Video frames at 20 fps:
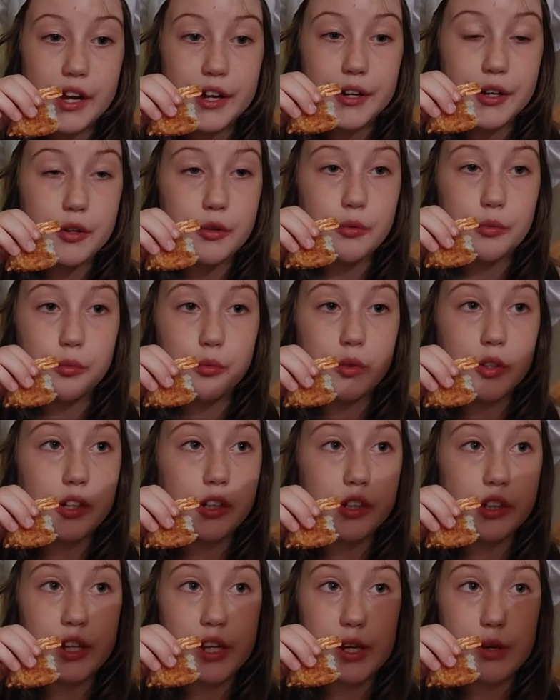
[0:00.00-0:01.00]
I don't
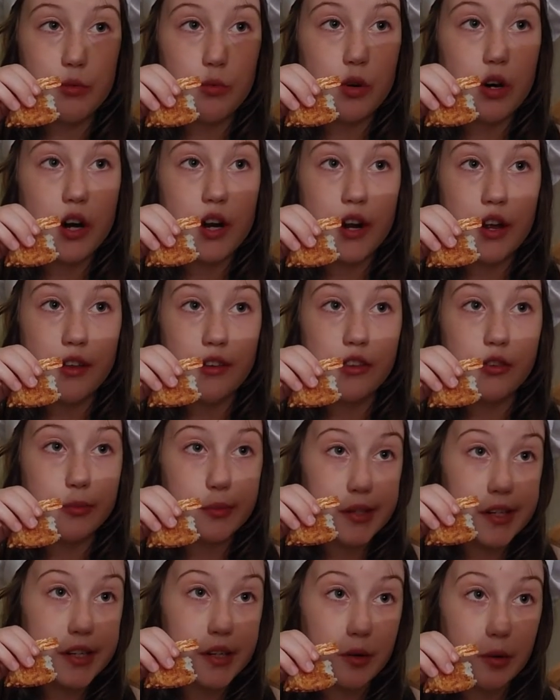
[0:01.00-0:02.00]
really want a
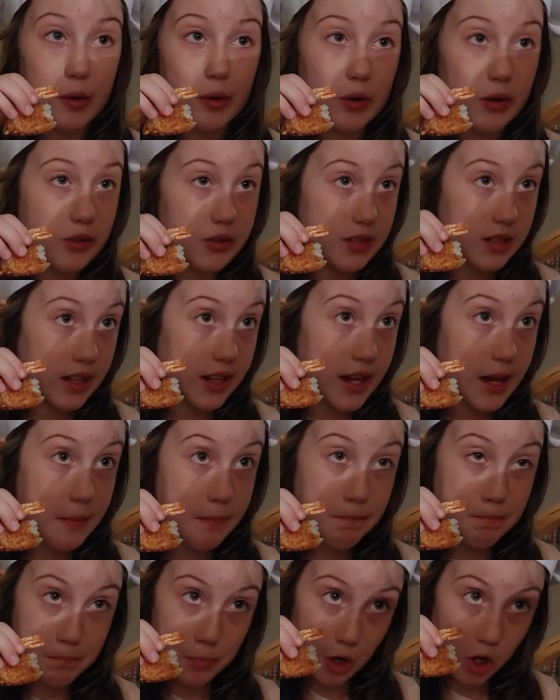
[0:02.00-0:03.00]
three-year-old to get
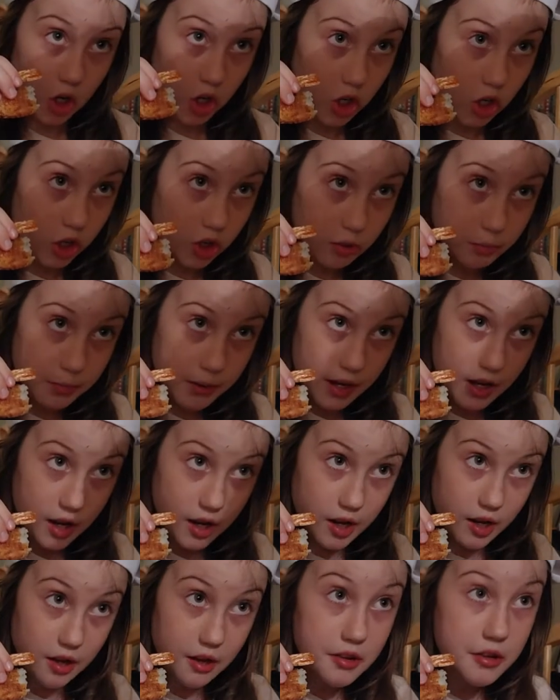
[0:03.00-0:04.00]
burnt
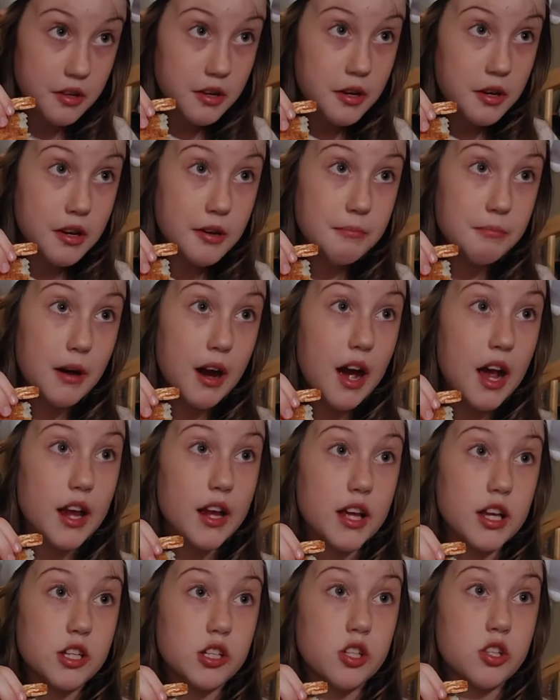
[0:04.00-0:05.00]
by, by
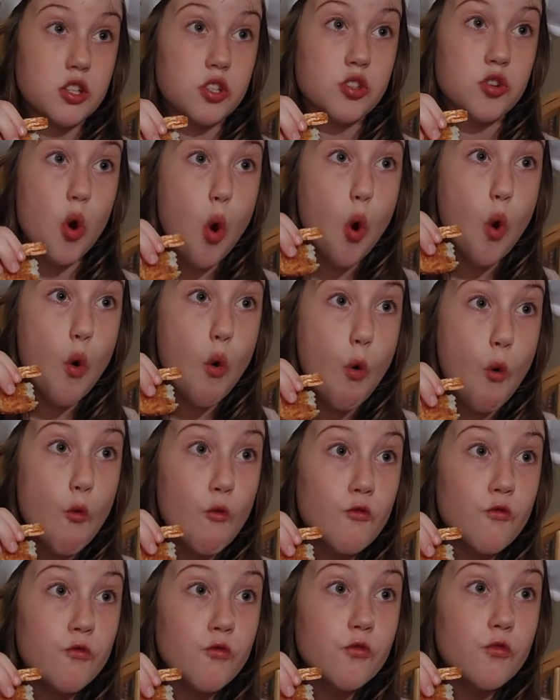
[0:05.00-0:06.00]
a
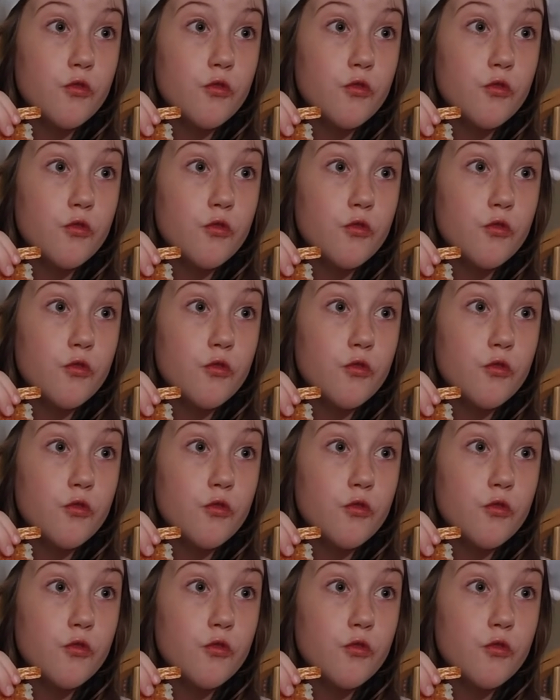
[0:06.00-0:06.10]
stove